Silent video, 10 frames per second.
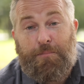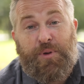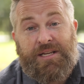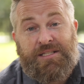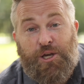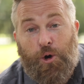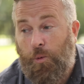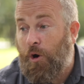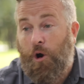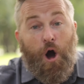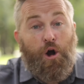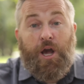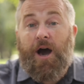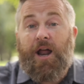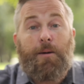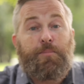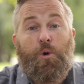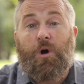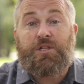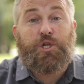big deal. We're all caught up
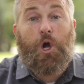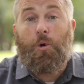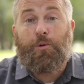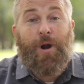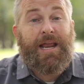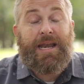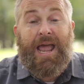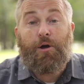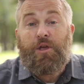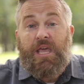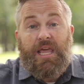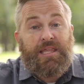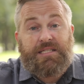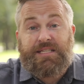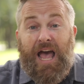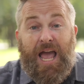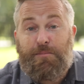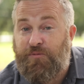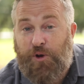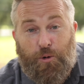in what's going right now in the
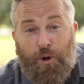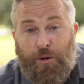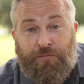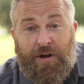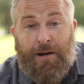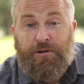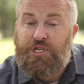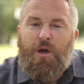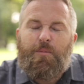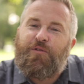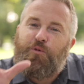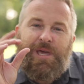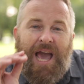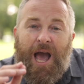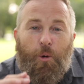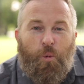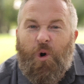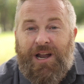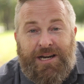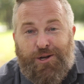time of coronavirus. But if we got
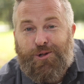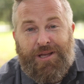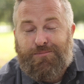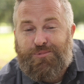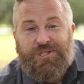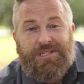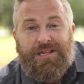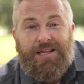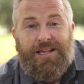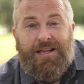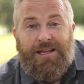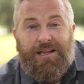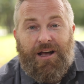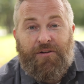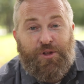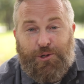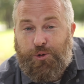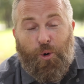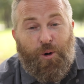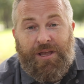one glimpse of the
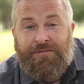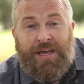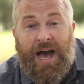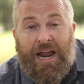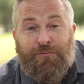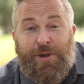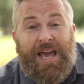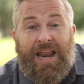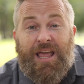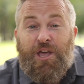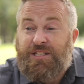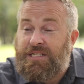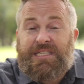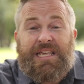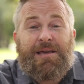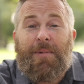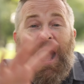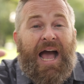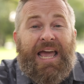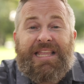glory of God, if we got to see Him
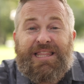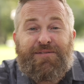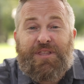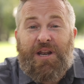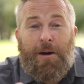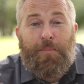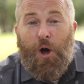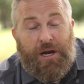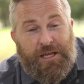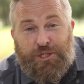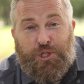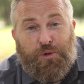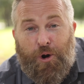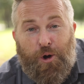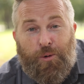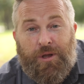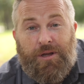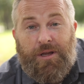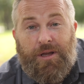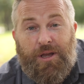high and lifted up on His
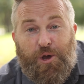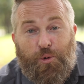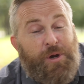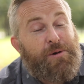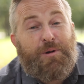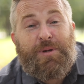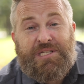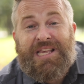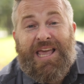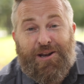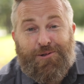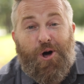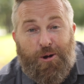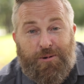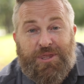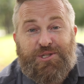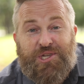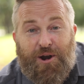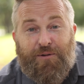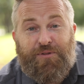throne, we would be saying, along with the
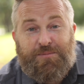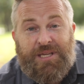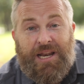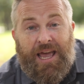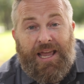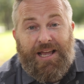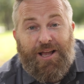seraphim today,